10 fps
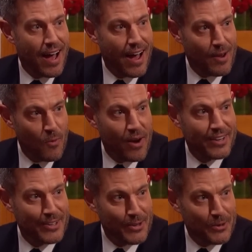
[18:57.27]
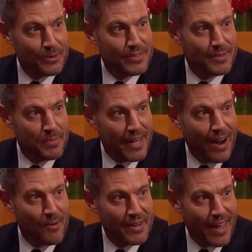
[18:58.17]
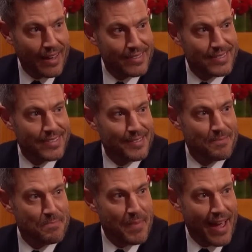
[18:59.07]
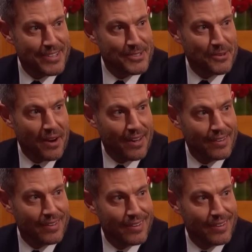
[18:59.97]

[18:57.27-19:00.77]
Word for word: I want you to be our next Stop. Bachelorette.